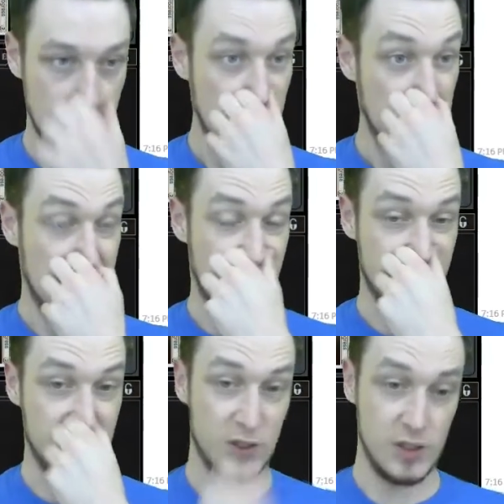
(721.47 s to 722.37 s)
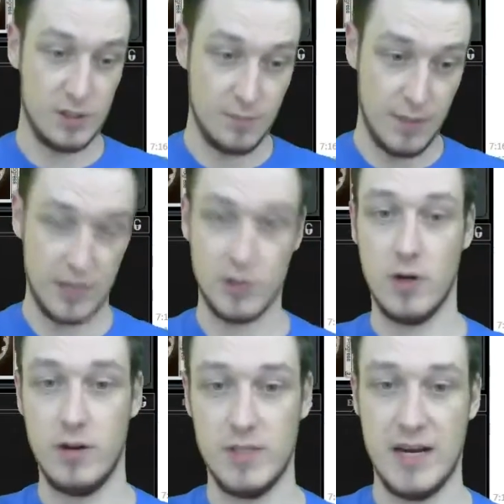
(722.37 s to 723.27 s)
Now I have to just make sure I
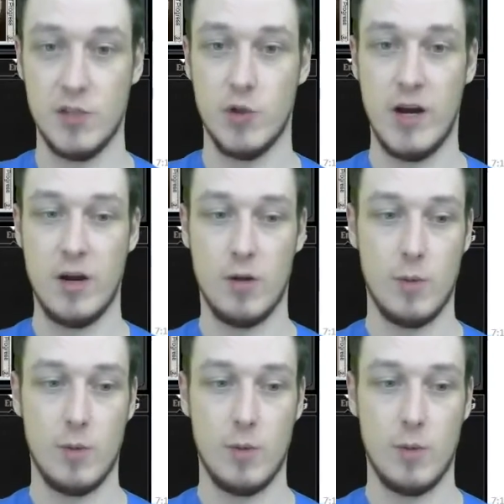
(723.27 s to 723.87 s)
don't die to Dryad Arbor